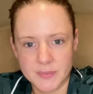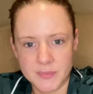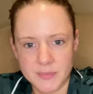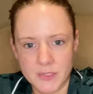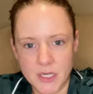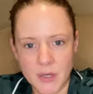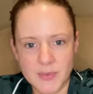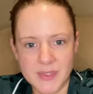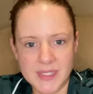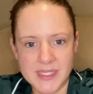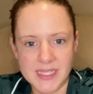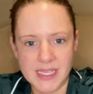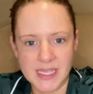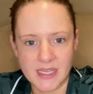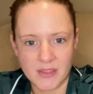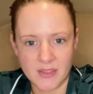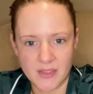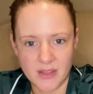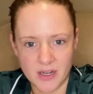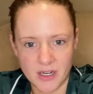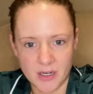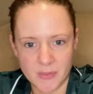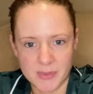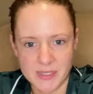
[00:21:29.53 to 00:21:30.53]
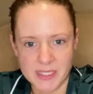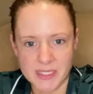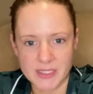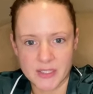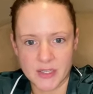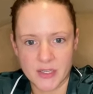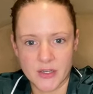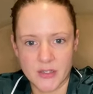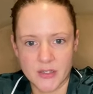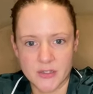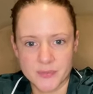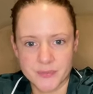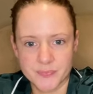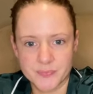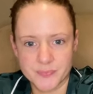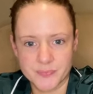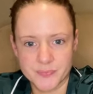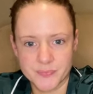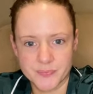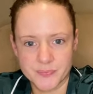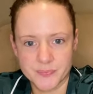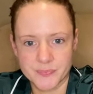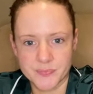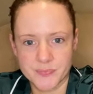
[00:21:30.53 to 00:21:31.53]
Go and see a therapist, girl.
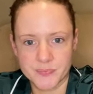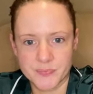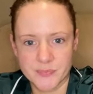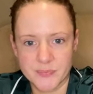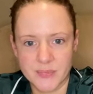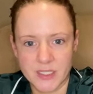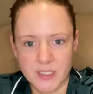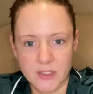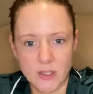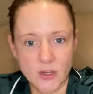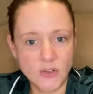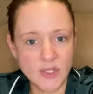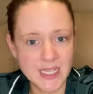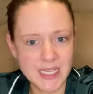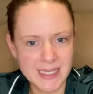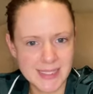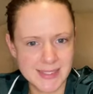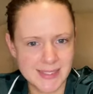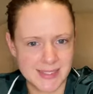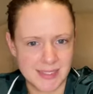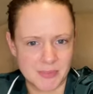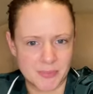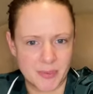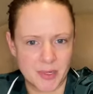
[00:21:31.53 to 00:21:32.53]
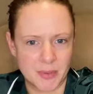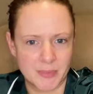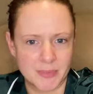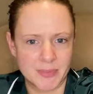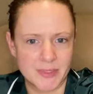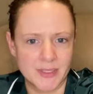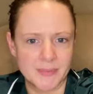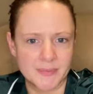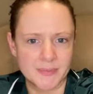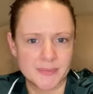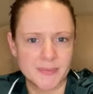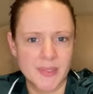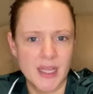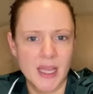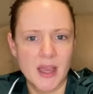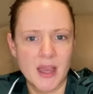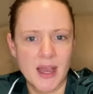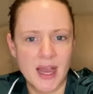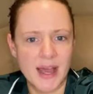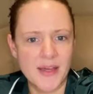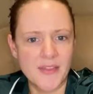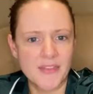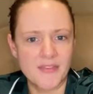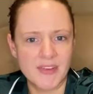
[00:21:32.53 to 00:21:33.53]
Lockie is the problem.
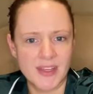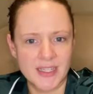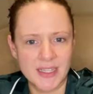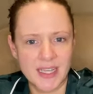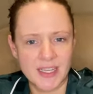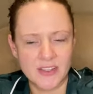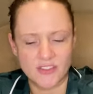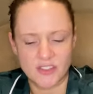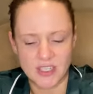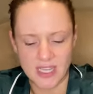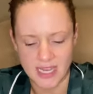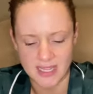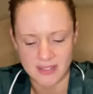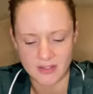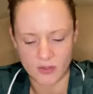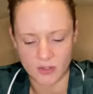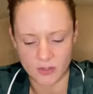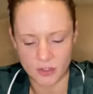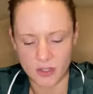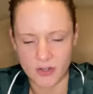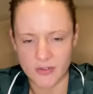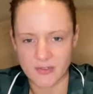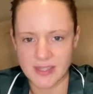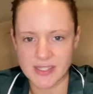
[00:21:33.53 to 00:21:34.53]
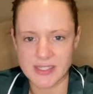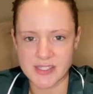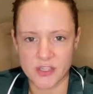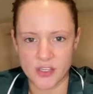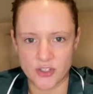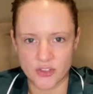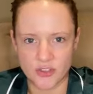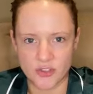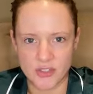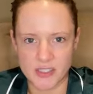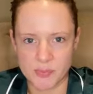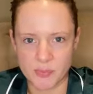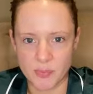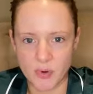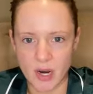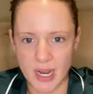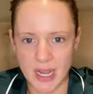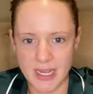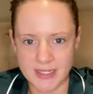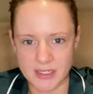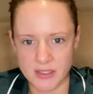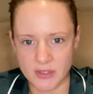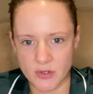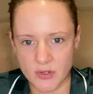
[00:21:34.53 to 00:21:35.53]
I feel like she had a lot of these surgeries
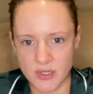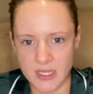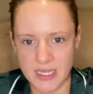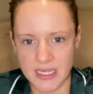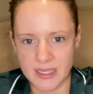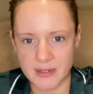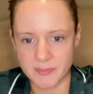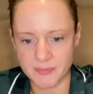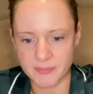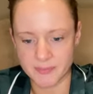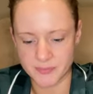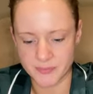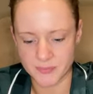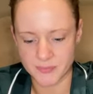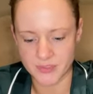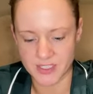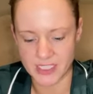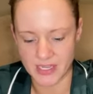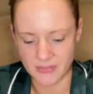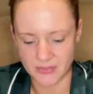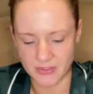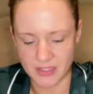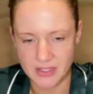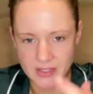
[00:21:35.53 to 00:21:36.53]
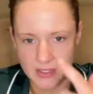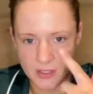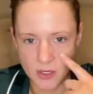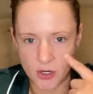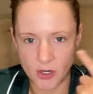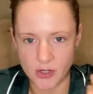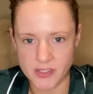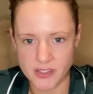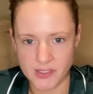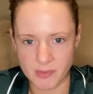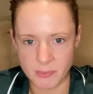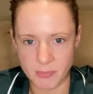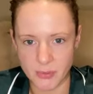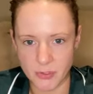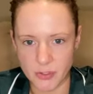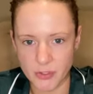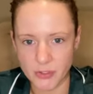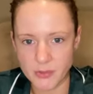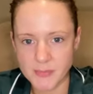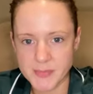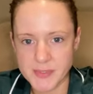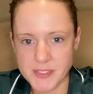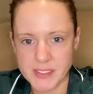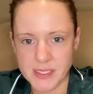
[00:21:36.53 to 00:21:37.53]
prior to Lockie. Definitely the nose and
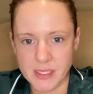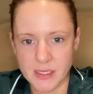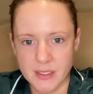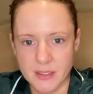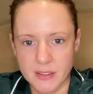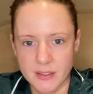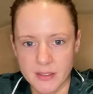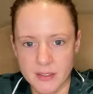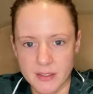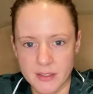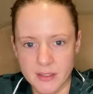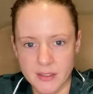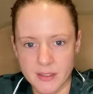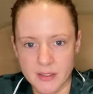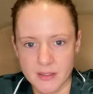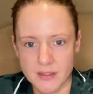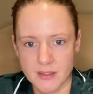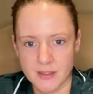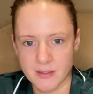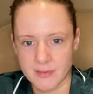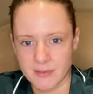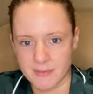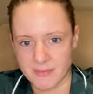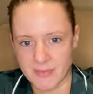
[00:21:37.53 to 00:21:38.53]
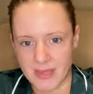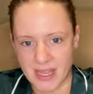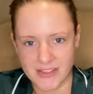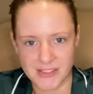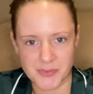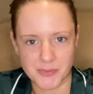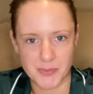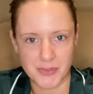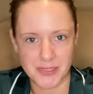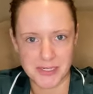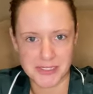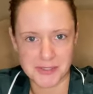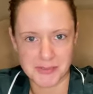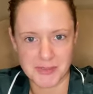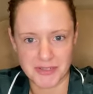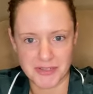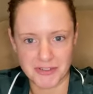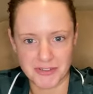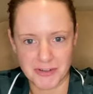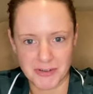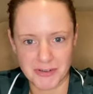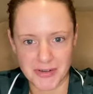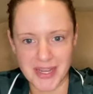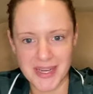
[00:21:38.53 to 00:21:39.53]
boobs. I just pointed to my
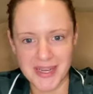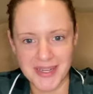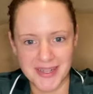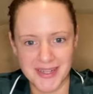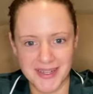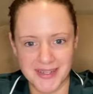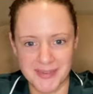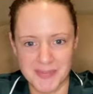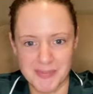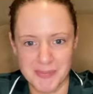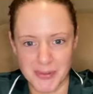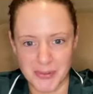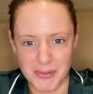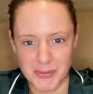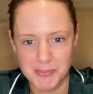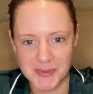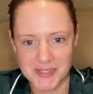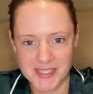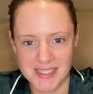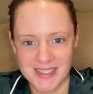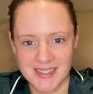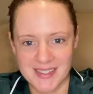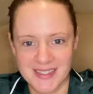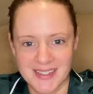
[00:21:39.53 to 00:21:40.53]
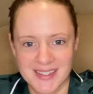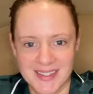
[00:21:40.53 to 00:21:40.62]
shoulder. Boobs.